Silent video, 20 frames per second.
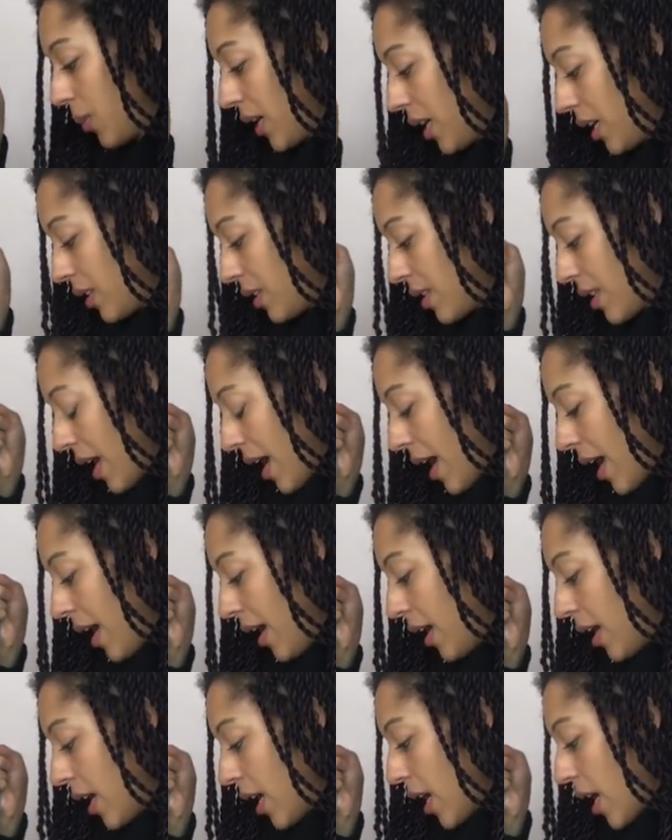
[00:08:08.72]
bit in
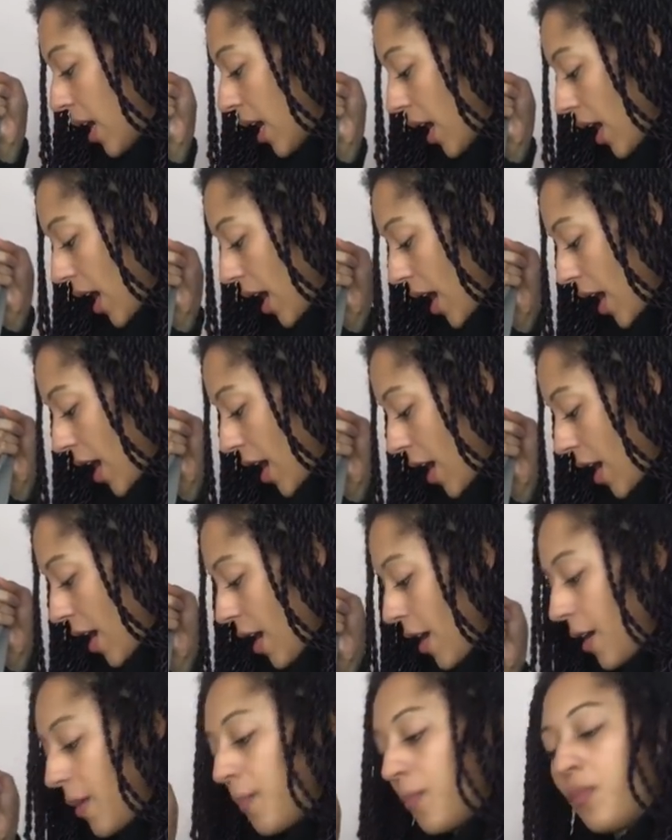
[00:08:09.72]
there.
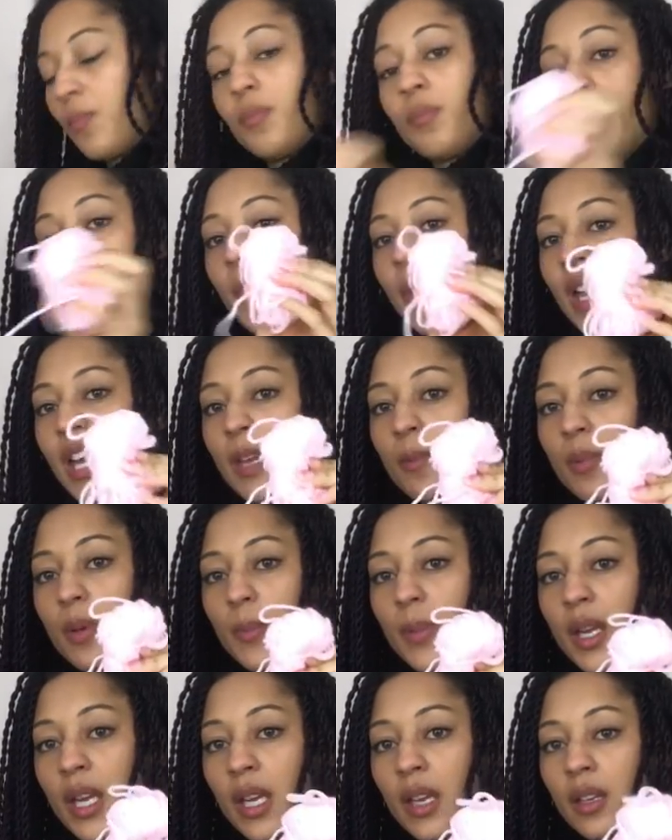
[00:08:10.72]
Um, baby
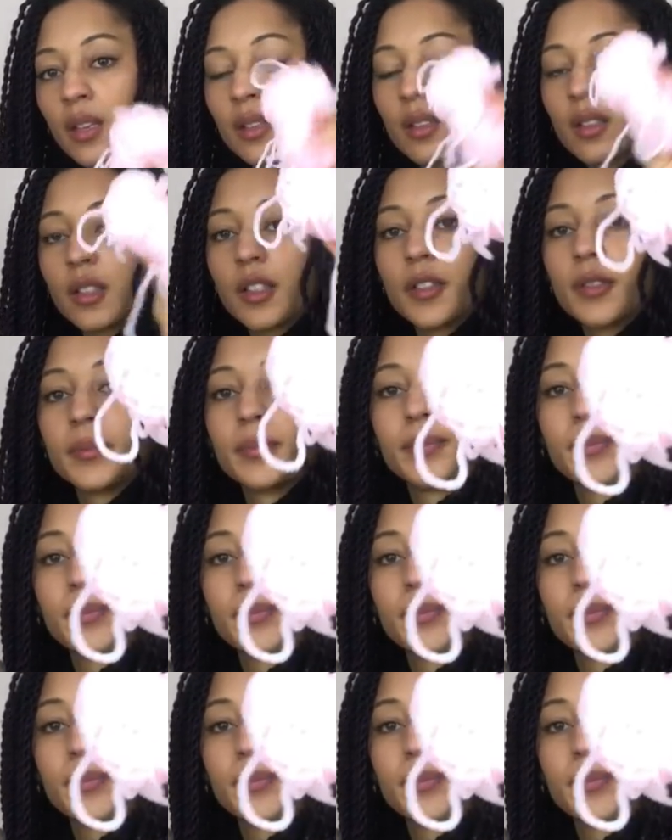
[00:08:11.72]
Pink.